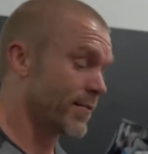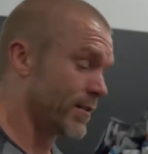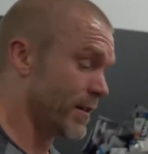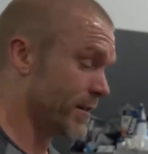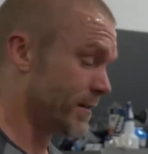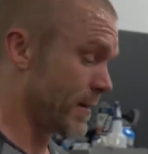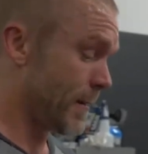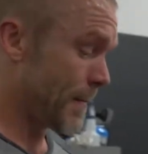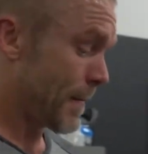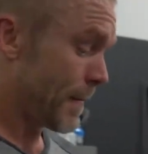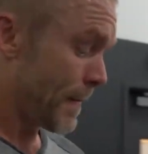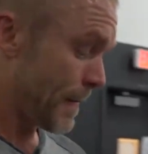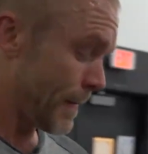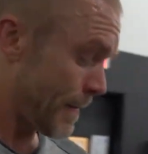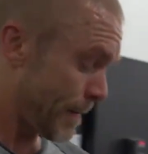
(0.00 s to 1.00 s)
after this.
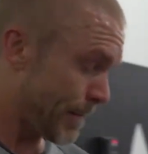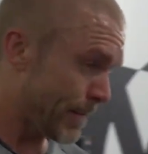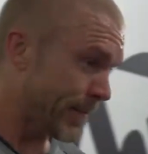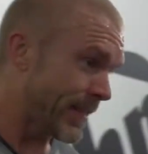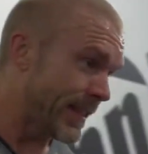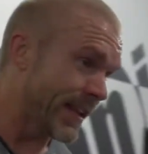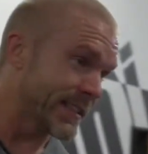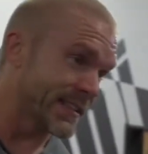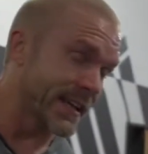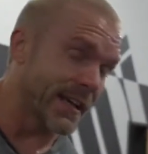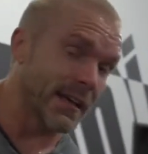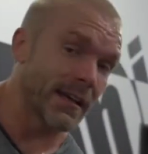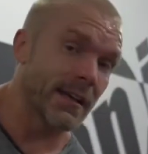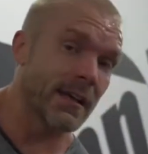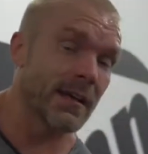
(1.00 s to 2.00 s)
That's it.